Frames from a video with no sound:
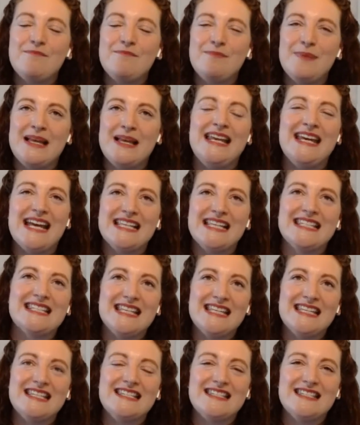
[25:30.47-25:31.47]
Billy gets
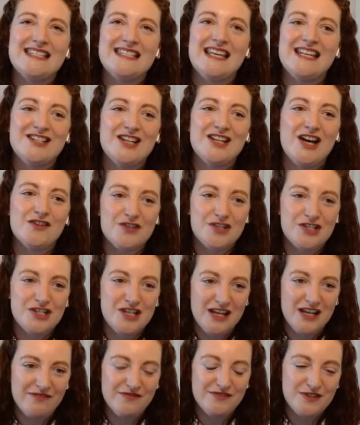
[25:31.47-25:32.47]
this internal
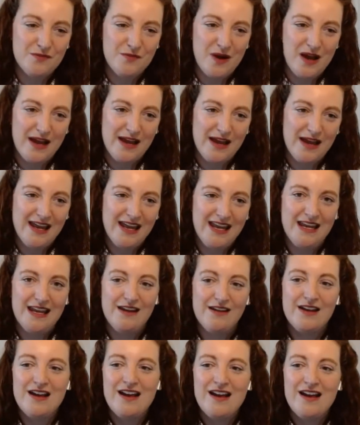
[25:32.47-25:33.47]
shift where
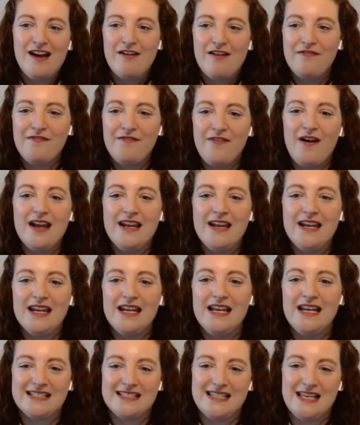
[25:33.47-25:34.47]
he
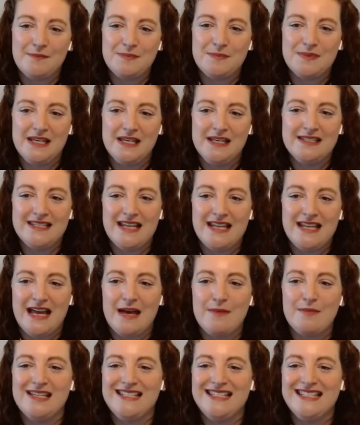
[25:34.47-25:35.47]
finally accepts that he
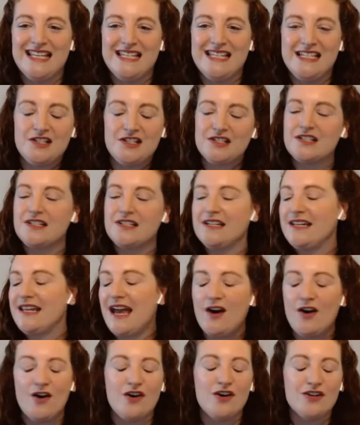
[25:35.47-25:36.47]
stammers and he's just going to
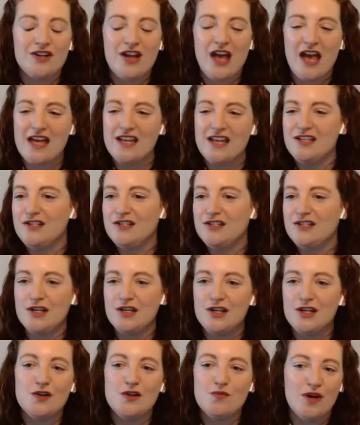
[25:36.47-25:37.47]
get on and
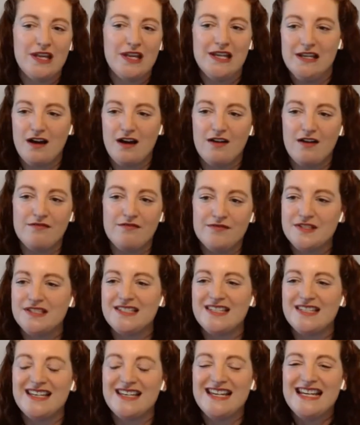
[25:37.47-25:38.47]
do what he
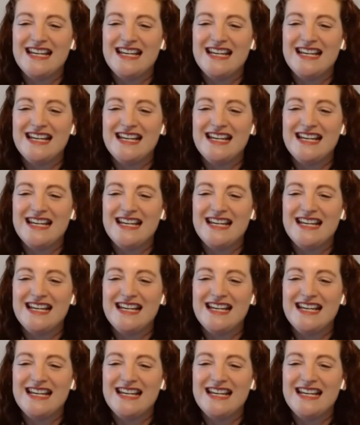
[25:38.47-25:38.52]
loves.